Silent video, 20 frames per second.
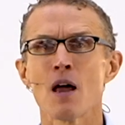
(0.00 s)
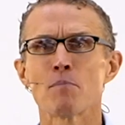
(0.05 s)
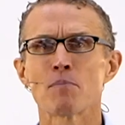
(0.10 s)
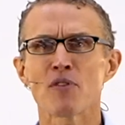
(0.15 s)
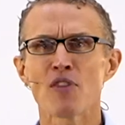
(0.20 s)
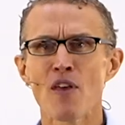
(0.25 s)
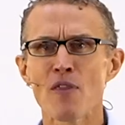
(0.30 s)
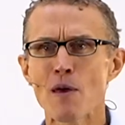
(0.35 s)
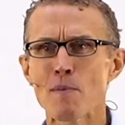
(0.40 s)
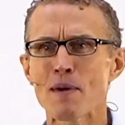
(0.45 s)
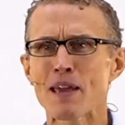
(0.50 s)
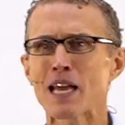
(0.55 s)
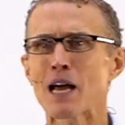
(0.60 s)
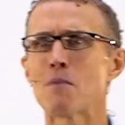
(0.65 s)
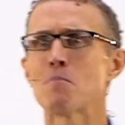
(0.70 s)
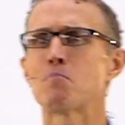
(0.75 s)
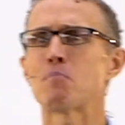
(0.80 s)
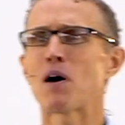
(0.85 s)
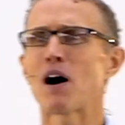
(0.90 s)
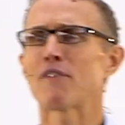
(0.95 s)
but then they
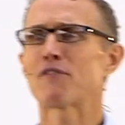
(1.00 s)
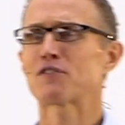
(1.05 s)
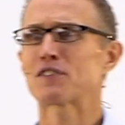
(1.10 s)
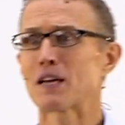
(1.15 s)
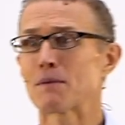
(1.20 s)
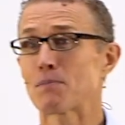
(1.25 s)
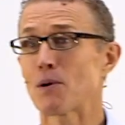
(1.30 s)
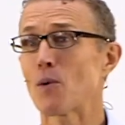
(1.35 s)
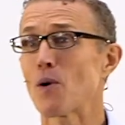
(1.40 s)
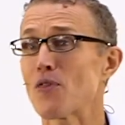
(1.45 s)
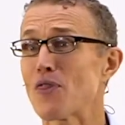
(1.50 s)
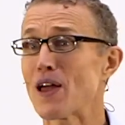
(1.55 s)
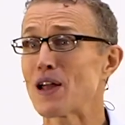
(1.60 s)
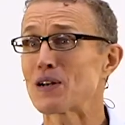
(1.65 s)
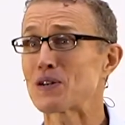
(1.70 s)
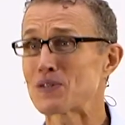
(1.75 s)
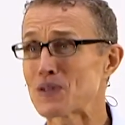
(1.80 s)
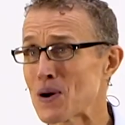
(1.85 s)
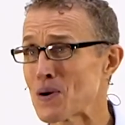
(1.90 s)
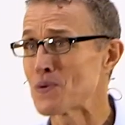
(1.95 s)
become puffed up by what they
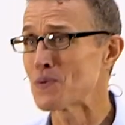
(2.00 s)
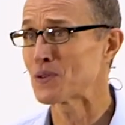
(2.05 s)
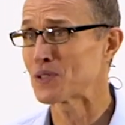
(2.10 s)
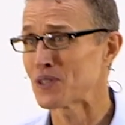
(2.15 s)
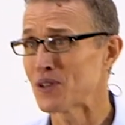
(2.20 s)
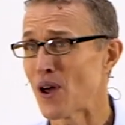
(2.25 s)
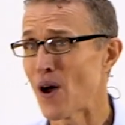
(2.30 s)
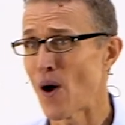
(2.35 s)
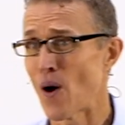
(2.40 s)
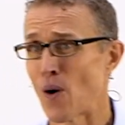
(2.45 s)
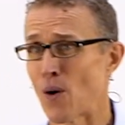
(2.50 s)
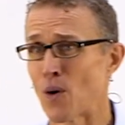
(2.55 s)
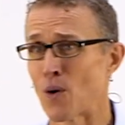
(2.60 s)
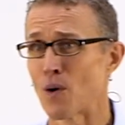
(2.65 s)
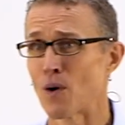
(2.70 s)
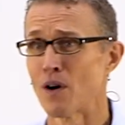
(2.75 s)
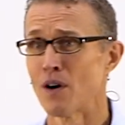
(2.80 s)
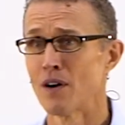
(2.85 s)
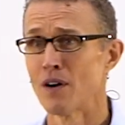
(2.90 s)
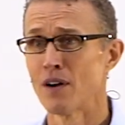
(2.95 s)
don't
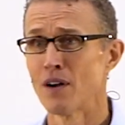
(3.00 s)
know.